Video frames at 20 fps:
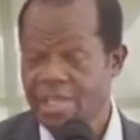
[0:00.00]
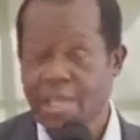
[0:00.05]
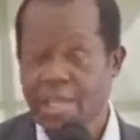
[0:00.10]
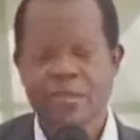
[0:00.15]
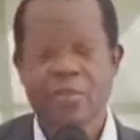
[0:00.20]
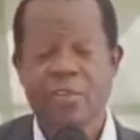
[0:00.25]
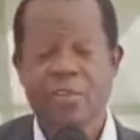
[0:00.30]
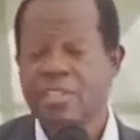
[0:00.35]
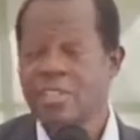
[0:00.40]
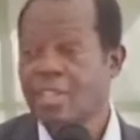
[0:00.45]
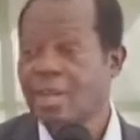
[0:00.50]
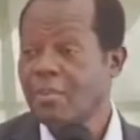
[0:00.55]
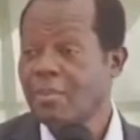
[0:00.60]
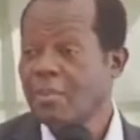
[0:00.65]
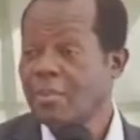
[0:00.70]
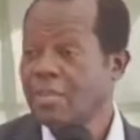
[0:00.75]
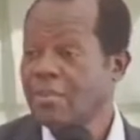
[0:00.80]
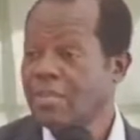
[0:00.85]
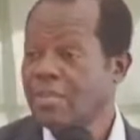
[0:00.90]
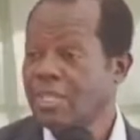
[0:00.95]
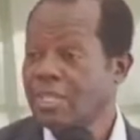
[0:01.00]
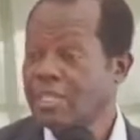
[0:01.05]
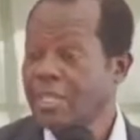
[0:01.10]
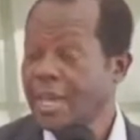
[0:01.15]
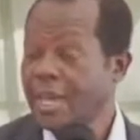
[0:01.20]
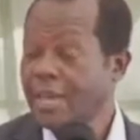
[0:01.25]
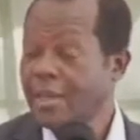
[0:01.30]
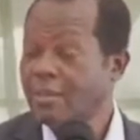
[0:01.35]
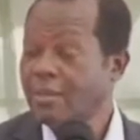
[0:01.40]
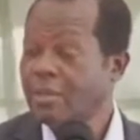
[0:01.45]
Take, for example, the
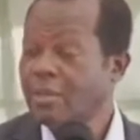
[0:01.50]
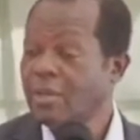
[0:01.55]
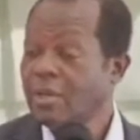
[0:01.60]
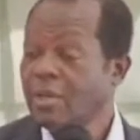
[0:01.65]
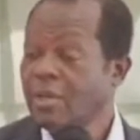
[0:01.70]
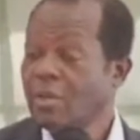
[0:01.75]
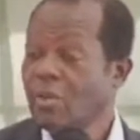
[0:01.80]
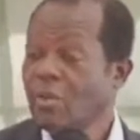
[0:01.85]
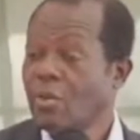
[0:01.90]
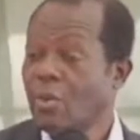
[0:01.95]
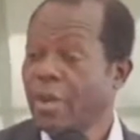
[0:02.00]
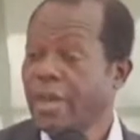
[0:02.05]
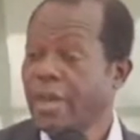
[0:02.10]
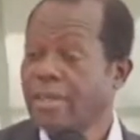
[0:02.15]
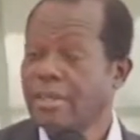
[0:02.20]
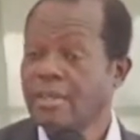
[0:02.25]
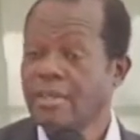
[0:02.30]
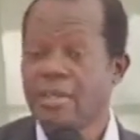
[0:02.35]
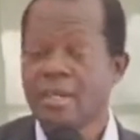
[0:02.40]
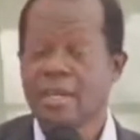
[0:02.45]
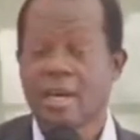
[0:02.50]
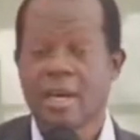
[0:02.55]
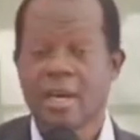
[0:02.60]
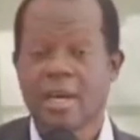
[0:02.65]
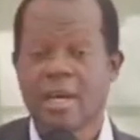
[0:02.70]
time when